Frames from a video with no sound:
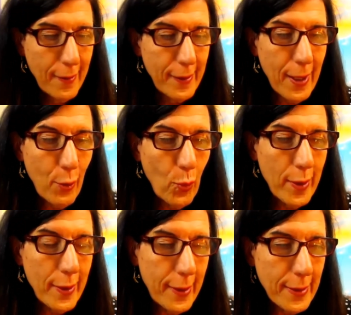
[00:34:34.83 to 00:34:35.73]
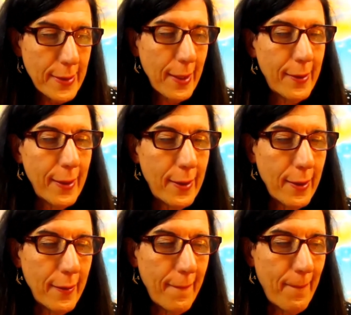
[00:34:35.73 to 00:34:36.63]
now one of the things that i think
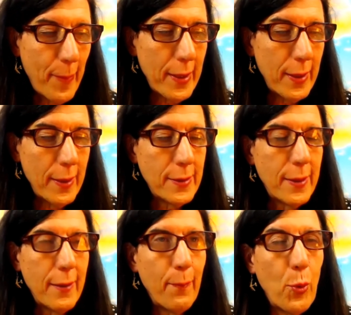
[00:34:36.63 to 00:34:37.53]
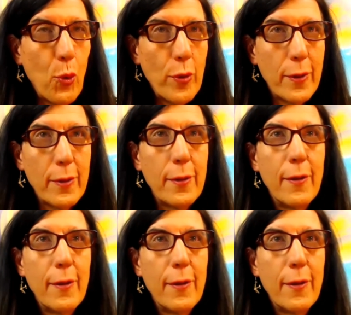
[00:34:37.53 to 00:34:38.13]
is important